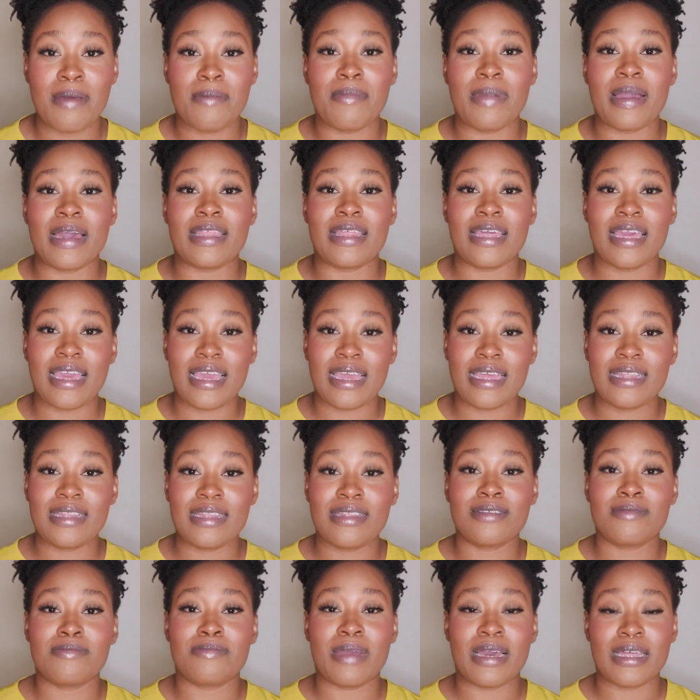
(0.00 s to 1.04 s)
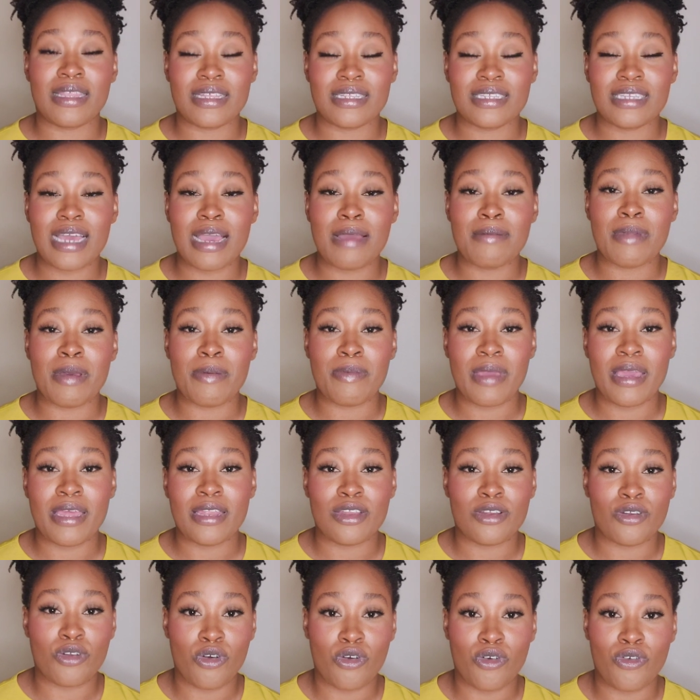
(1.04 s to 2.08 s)
by the time I paid
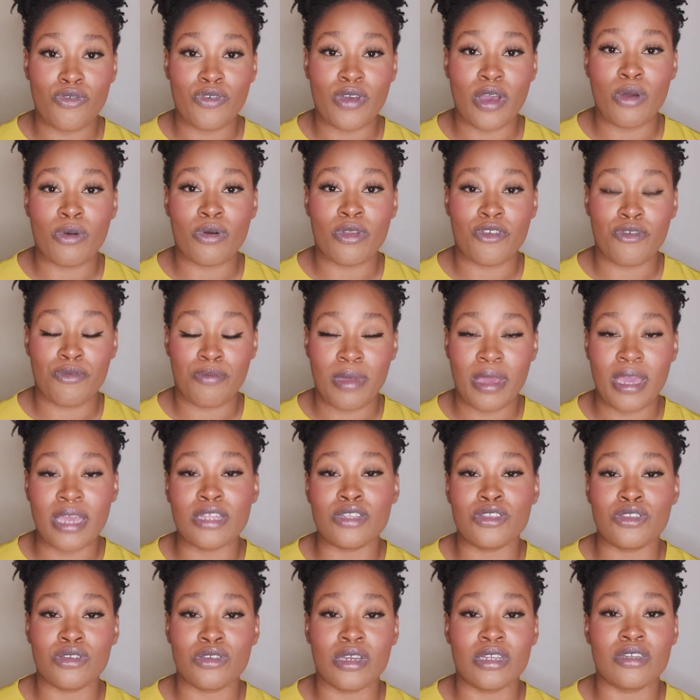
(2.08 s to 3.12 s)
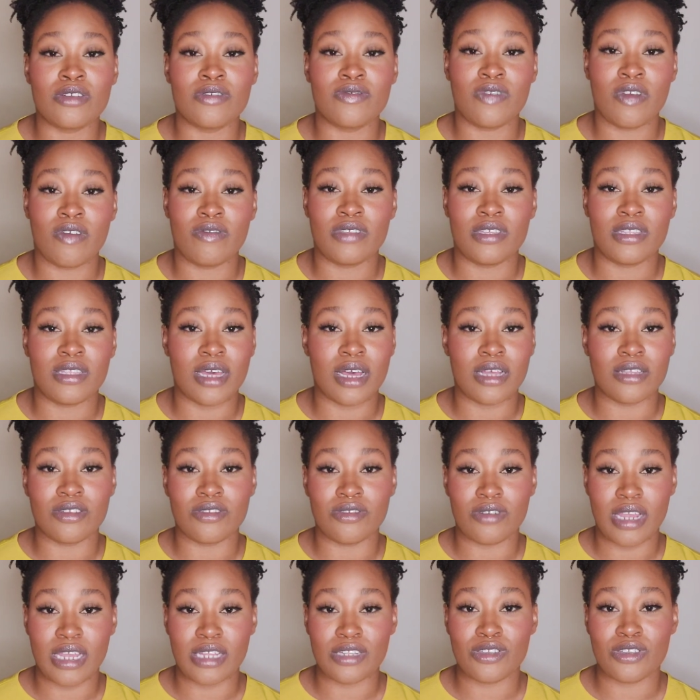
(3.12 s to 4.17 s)
it off, I would have paid 250,000
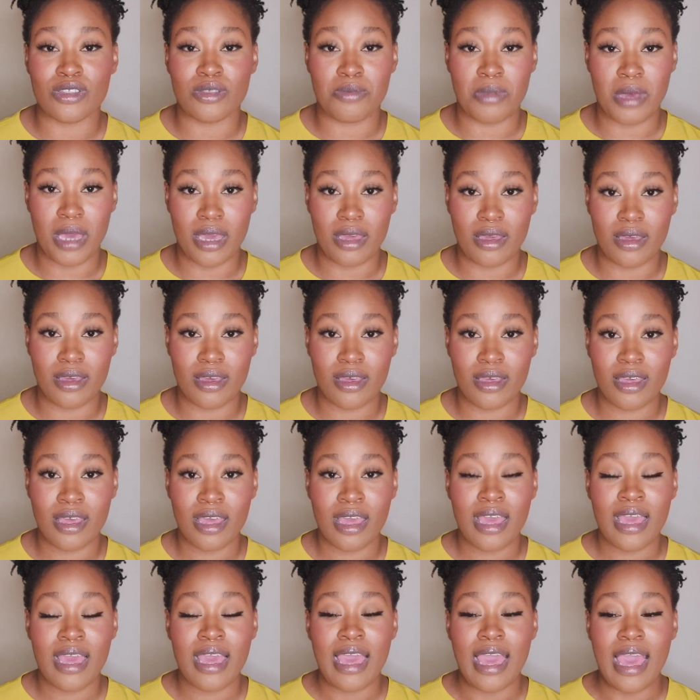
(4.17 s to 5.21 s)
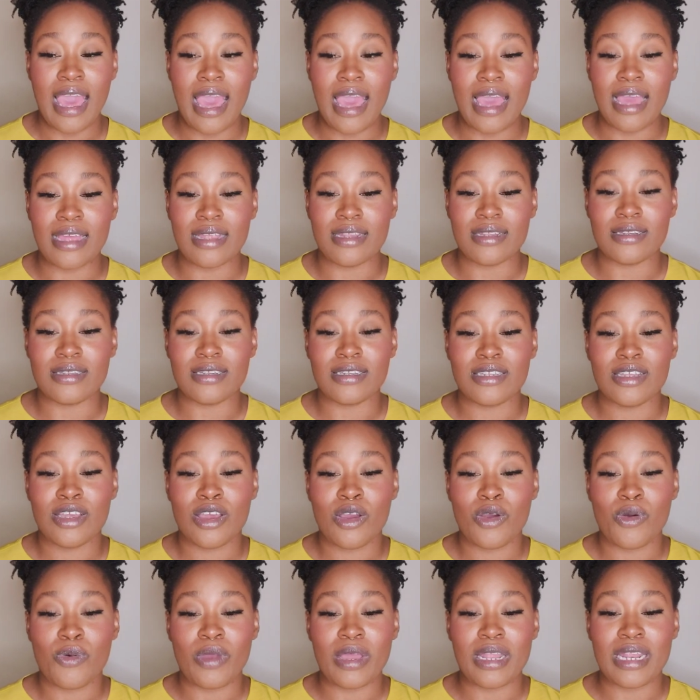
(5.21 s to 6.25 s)
rand to the bank. And
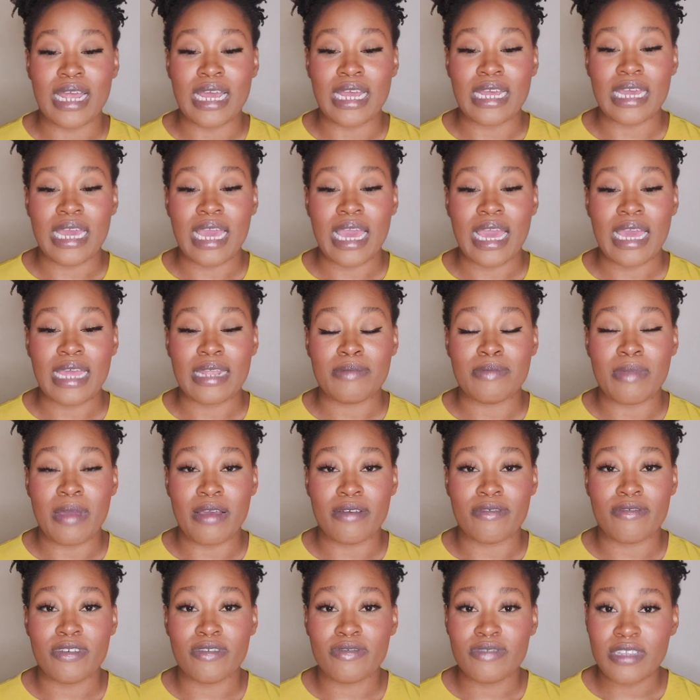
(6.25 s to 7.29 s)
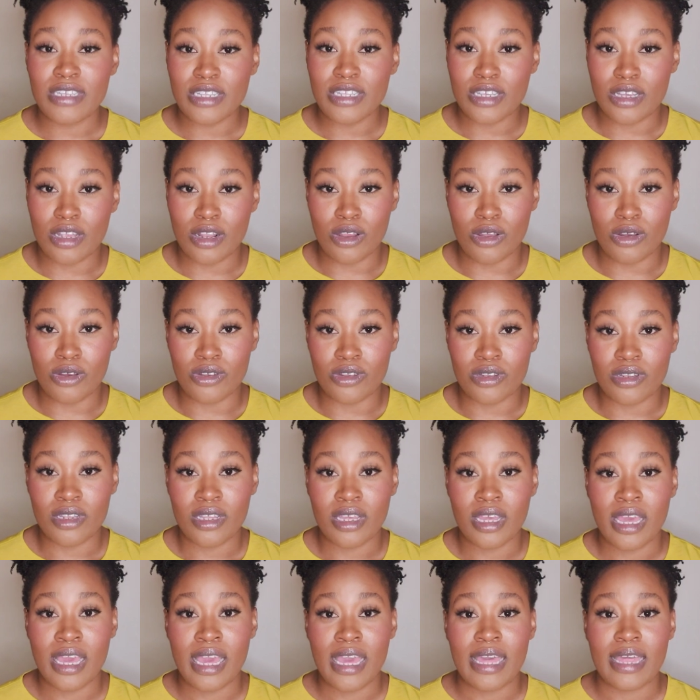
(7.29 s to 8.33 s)
when I had my 15-year loan,
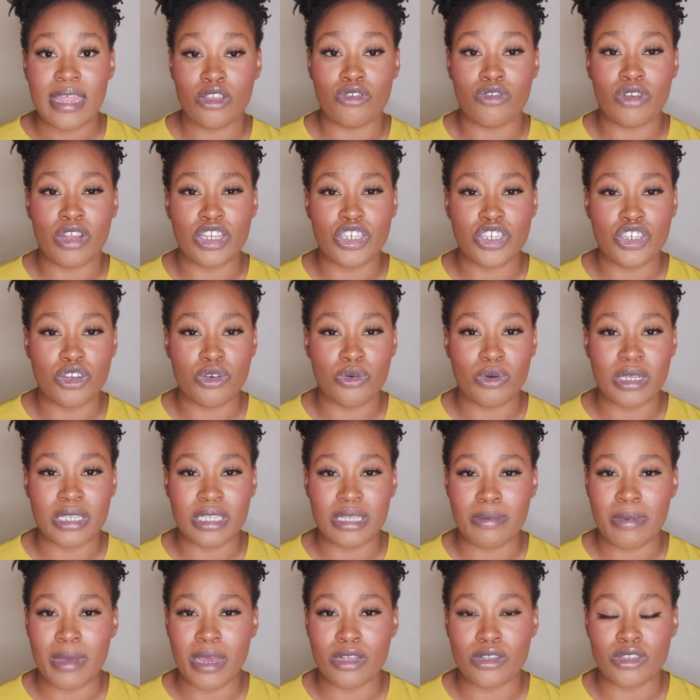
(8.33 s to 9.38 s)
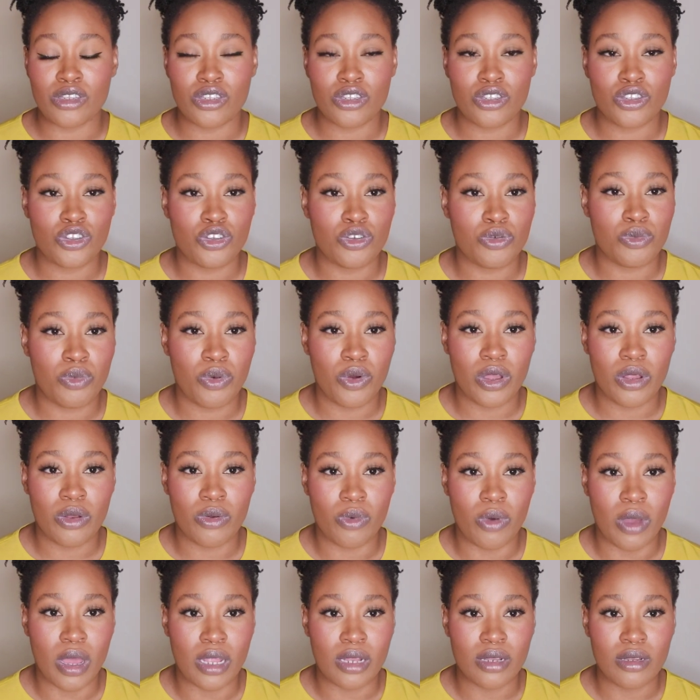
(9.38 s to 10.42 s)
the ratio was about 2.1
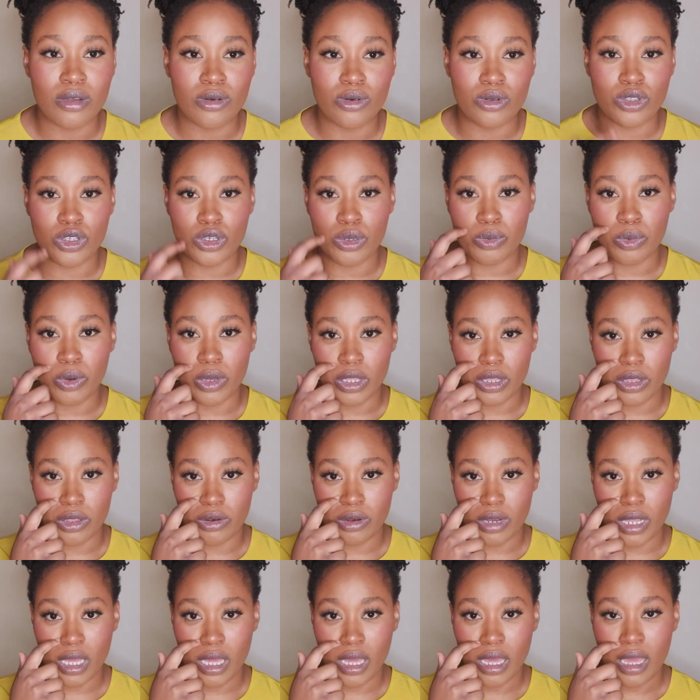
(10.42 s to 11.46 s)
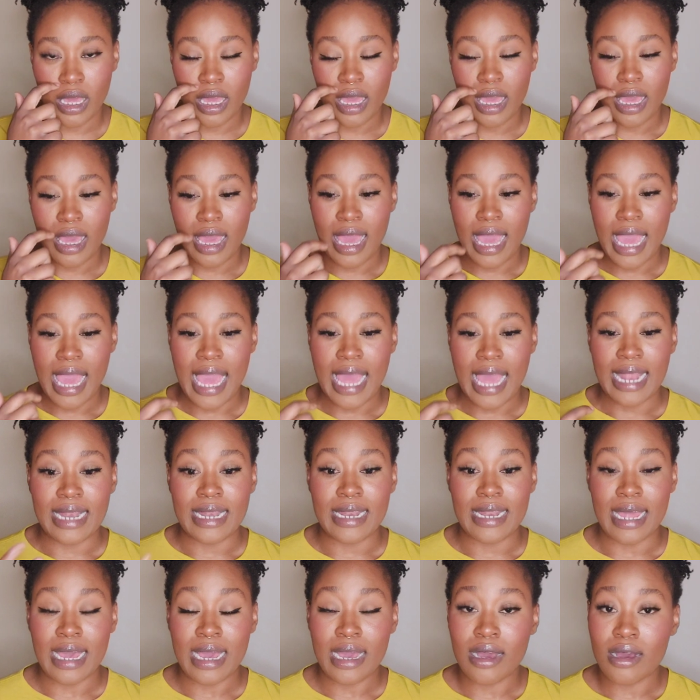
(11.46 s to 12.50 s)
or 2.3.
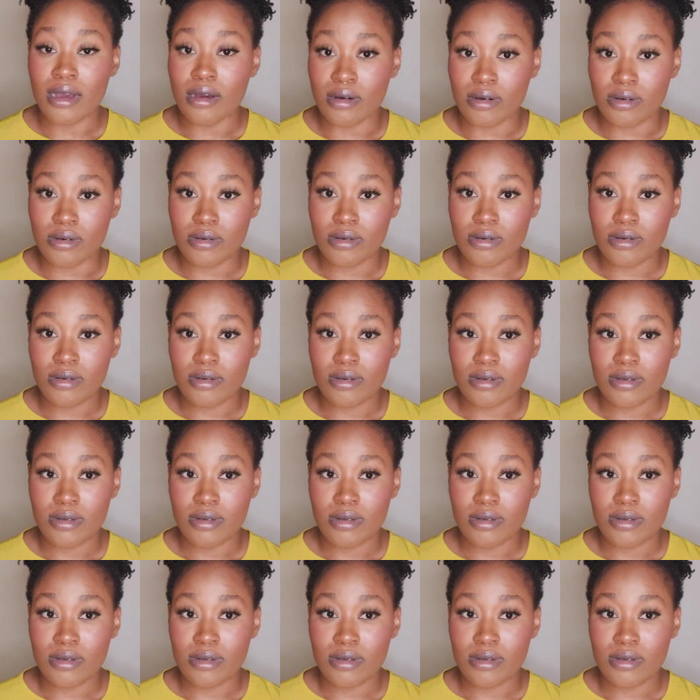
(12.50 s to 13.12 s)
Now